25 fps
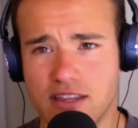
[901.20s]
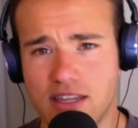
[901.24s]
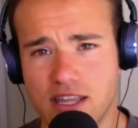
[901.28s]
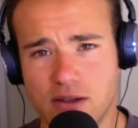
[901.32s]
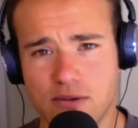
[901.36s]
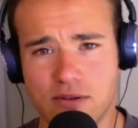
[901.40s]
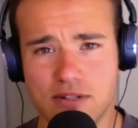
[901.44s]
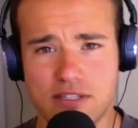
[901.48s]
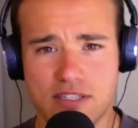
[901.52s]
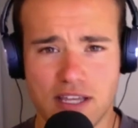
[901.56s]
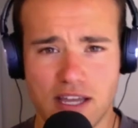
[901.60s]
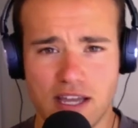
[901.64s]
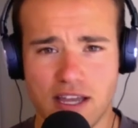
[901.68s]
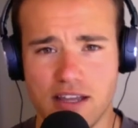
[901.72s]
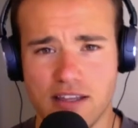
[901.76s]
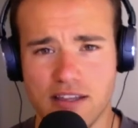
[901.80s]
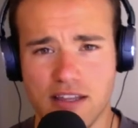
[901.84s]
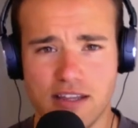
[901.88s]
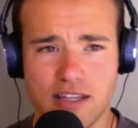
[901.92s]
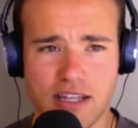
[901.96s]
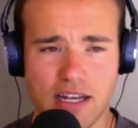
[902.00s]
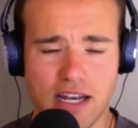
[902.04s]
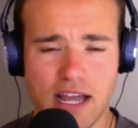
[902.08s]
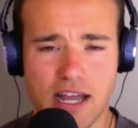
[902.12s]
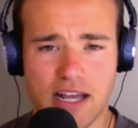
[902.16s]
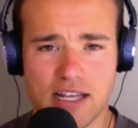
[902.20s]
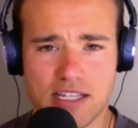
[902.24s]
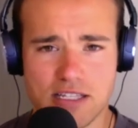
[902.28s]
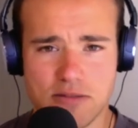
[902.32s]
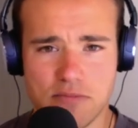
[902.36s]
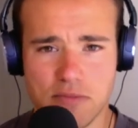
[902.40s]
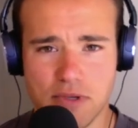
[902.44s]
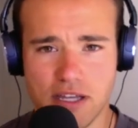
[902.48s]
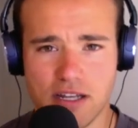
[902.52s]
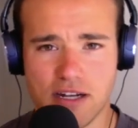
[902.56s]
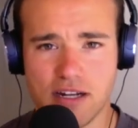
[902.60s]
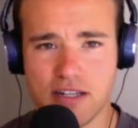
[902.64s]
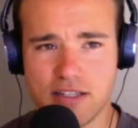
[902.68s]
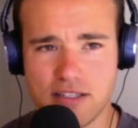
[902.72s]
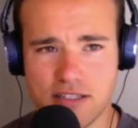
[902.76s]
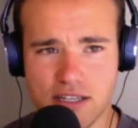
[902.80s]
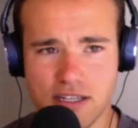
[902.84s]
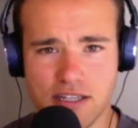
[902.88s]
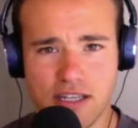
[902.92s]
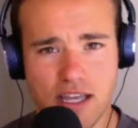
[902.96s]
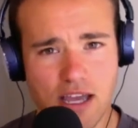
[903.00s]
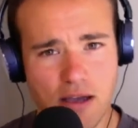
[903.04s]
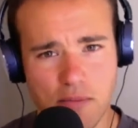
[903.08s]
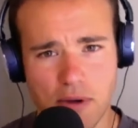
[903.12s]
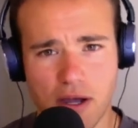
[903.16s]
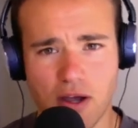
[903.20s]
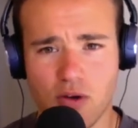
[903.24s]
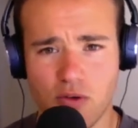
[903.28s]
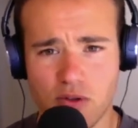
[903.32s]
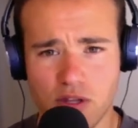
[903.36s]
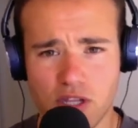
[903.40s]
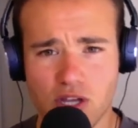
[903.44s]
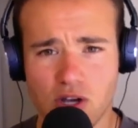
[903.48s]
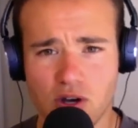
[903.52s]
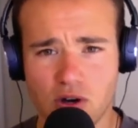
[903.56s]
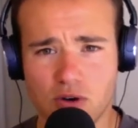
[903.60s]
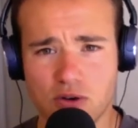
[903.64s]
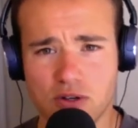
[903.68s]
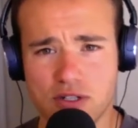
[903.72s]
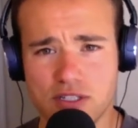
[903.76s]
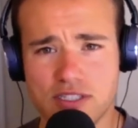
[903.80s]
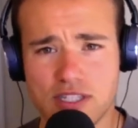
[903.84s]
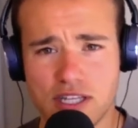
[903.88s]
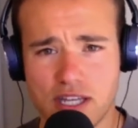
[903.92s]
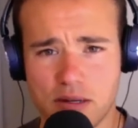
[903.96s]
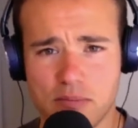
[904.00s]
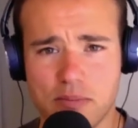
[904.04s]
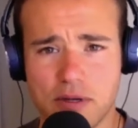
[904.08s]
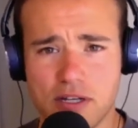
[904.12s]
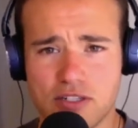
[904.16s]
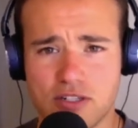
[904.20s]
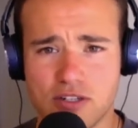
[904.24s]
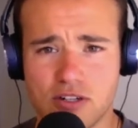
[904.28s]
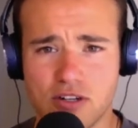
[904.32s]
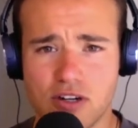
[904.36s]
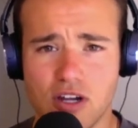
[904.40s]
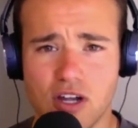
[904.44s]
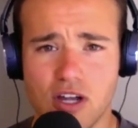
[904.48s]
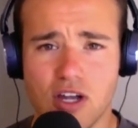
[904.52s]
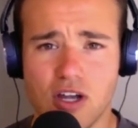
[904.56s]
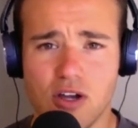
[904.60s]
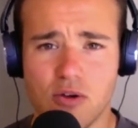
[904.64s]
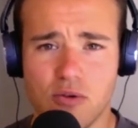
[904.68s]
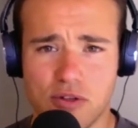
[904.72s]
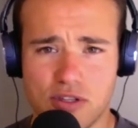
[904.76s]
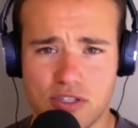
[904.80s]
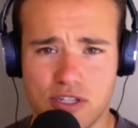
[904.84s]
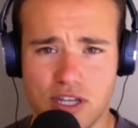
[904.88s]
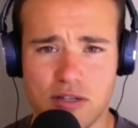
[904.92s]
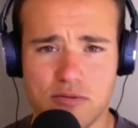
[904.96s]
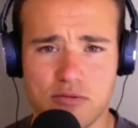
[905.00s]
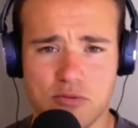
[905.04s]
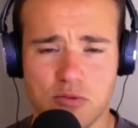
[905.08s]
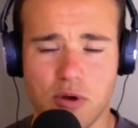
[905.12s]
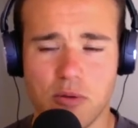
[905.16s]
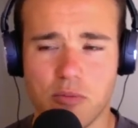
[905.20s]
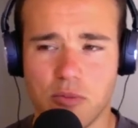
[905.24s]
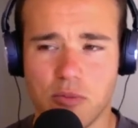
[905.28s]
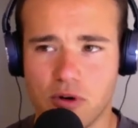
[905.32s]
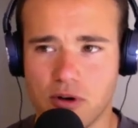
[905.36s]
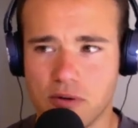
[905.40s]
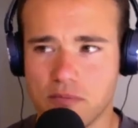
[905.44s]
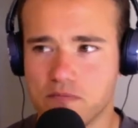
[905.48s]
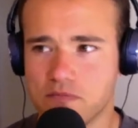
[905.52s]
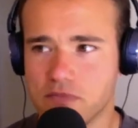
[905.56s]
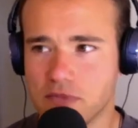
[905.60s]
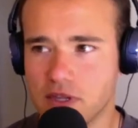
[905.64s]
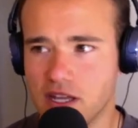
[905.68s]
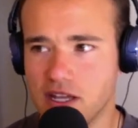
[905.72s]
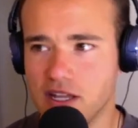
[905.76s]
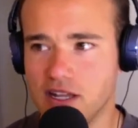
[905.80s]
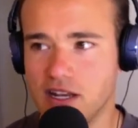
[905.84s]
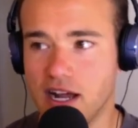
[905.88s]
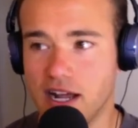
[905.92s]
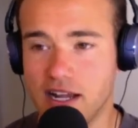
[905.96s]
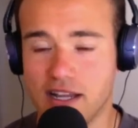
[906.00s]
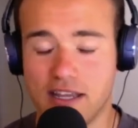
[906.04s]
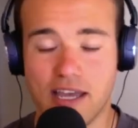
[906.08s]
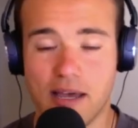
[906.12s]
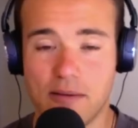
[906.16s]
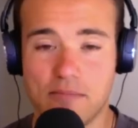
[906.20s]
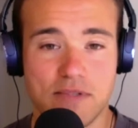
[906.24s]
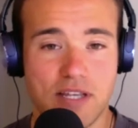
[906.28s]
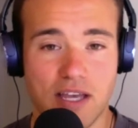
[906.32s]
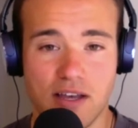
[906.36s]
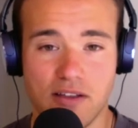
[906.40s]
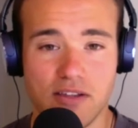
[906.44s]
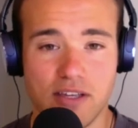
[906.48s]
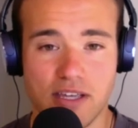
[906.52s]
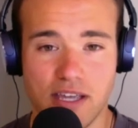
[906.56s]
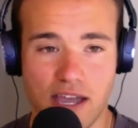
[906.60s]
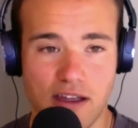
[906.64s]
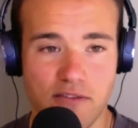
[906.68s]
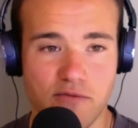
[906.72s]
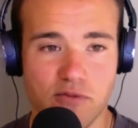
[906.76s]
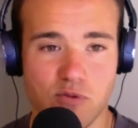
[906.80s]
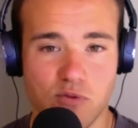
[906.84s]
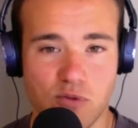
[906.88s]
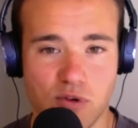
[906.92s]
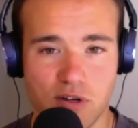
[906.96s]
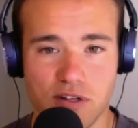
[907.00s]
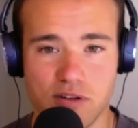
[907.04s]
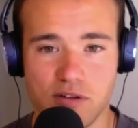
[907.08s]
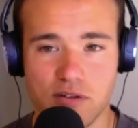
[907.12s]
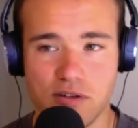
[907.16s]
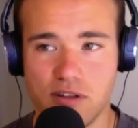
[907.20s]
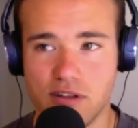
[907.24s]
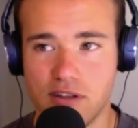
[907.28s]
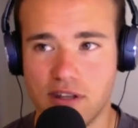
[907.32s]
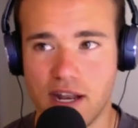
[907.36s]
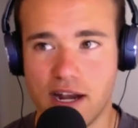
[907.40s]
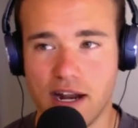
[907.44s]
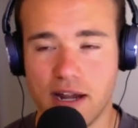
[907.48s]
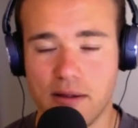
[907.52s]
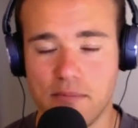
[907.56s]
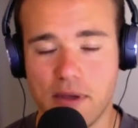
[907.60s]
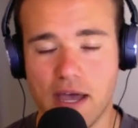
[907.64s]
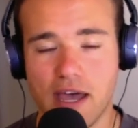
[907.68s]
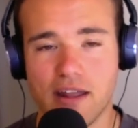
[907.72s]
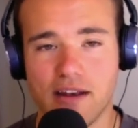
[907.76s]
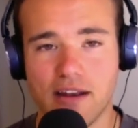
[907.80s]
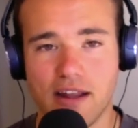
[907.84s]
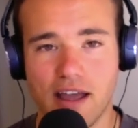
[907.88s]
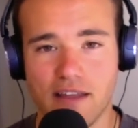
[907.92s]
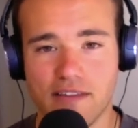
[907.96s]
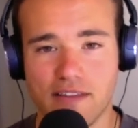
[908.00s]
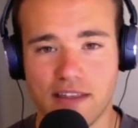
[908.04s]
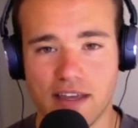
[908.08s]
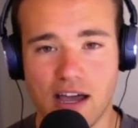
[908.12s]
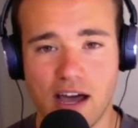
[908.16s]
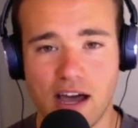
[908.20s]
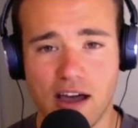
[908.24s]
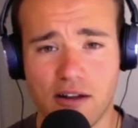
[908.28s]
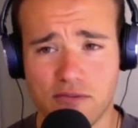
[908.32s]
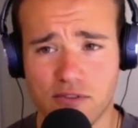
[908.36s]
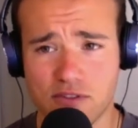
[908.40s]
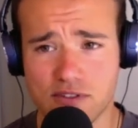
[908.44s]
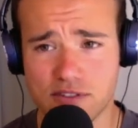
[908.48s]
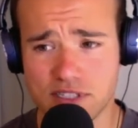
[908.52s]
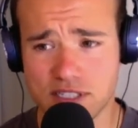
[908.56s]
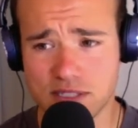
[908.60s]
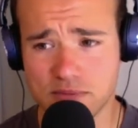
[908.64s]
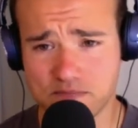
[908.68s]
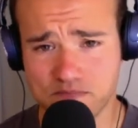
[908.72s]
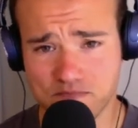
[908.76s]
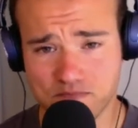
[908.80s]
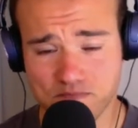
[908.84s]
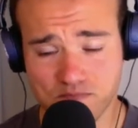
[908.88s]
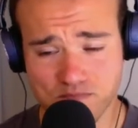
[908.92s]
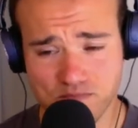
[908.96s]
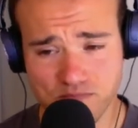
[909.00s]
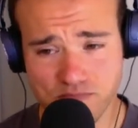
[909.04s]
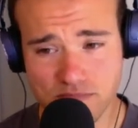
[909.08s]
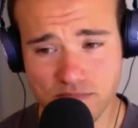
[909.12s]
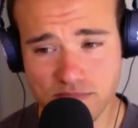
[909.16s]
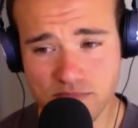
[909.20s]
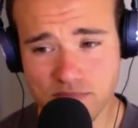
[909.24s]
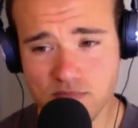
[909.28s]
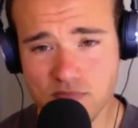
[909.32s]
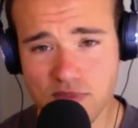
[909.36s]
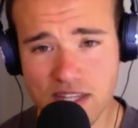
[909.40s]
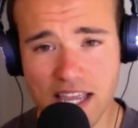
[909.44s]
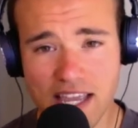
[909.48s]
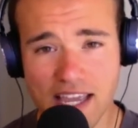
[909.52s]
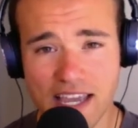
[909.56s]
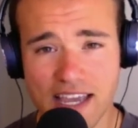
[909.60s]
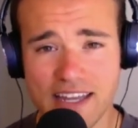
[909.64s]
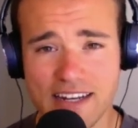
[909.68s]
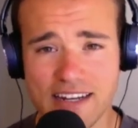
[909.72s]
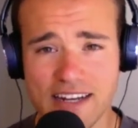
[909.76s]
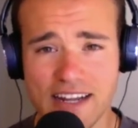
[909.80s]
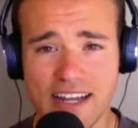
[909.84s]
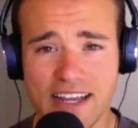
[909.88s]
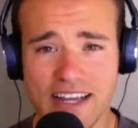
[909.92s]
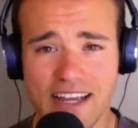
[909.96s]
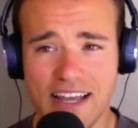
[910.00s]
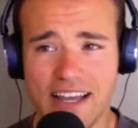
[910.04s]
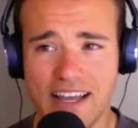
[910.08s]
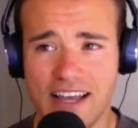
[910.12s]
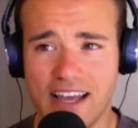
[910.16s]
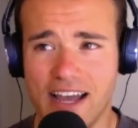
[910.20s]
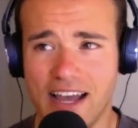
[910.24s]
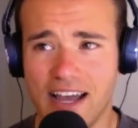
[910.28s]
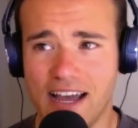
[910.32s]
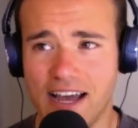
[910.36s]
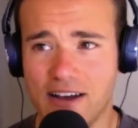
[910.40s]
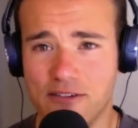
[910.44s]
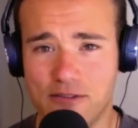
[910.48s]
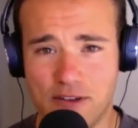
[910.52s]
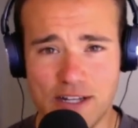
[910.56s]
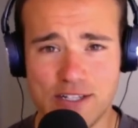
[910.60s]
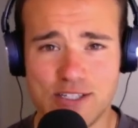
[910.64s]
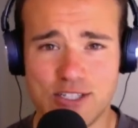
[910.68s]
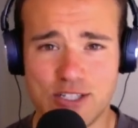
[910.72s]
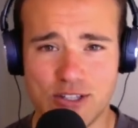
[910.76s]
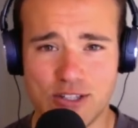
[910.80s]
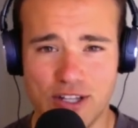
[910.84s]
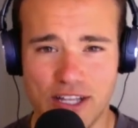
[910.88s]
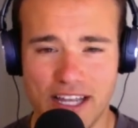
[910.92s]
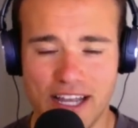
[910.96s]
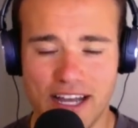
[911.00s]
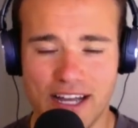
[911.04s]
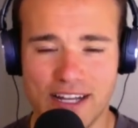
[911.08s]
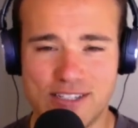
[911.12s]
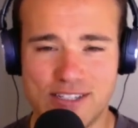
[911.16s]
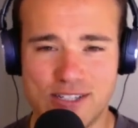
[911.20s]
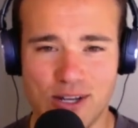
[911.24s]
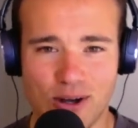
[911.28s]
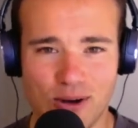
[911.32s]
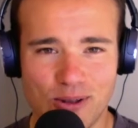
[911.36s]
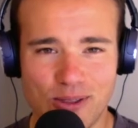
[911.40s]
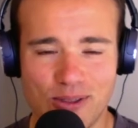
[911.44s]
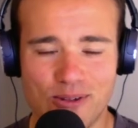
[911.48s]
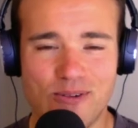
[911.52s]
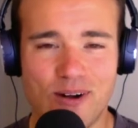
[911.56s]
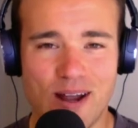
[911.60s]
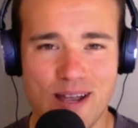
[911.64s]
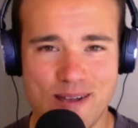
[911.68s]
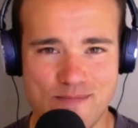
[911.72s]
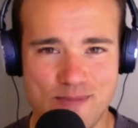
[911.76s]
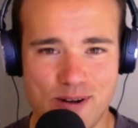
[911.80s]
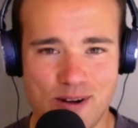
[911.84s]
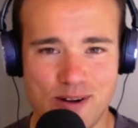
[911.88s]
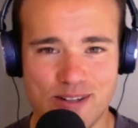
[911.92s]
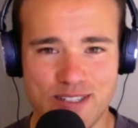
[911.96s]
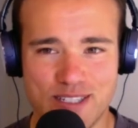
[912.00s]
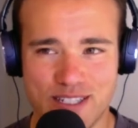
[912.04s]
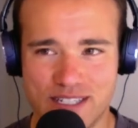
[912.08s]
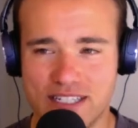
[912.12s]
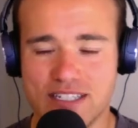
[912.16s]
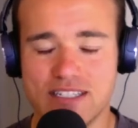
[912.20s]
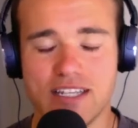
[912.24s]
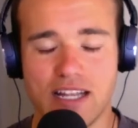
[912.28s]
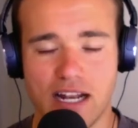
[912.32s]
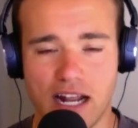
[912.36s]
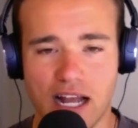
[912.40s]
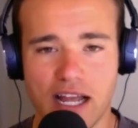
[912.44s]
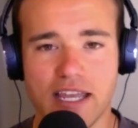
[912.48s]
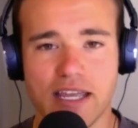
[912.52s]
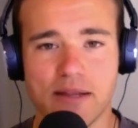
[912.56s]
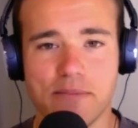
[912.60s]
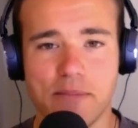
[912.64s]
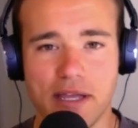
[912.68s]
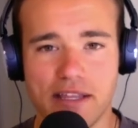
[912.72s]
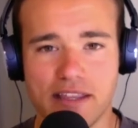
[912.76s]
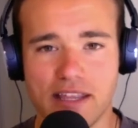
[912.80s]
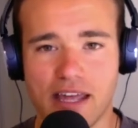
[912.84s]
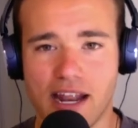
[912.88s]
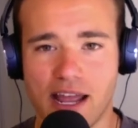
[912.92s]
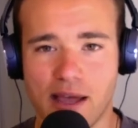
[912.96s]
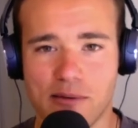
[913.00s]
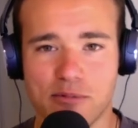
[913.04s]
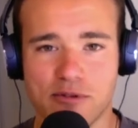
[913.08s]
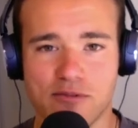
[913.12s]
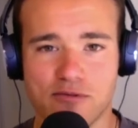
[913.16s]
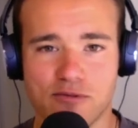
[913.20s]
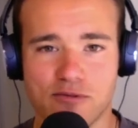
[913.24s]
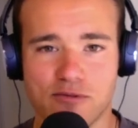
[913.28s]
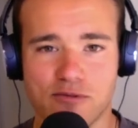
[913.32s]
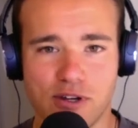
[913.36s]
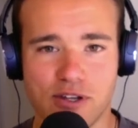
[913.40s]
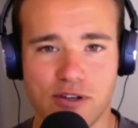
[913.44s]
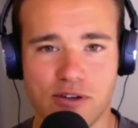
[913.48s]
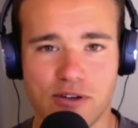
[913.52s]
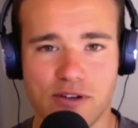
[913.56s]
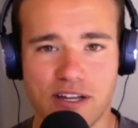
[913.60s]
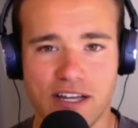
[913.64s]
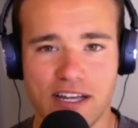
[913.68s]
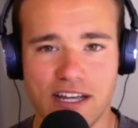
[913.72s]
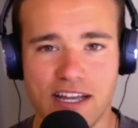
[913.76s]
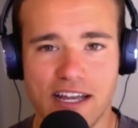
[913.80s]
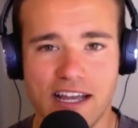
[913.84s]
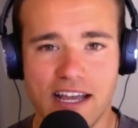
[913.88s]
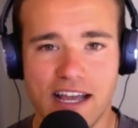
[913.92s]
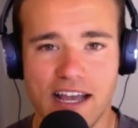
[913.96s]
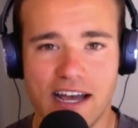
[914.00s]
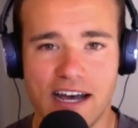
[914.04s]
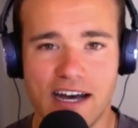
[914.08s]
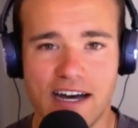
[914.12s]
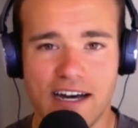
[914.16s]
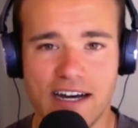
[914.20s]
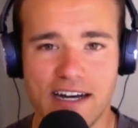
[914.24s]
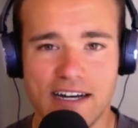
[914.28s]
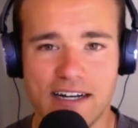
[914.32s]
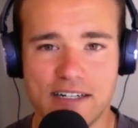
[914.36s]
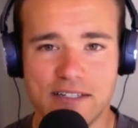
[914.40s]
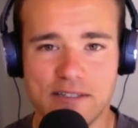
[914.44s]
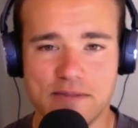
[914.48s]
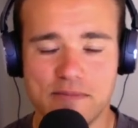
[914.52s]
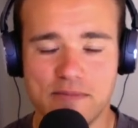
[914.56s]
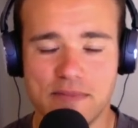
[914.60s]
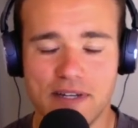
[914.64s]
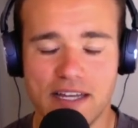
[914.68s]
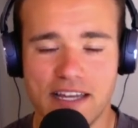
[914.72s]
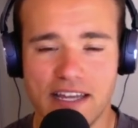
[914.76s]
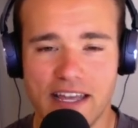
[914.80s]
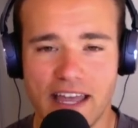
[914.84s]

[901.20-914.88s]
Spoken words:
they would say, and then they'd ask me, and I'd say, yeah, my only goal is to get a picture with James Whitmore. And I kept telling everyone that I met at the conference. And eventually I told the right person. He said, I can make that happen for you. And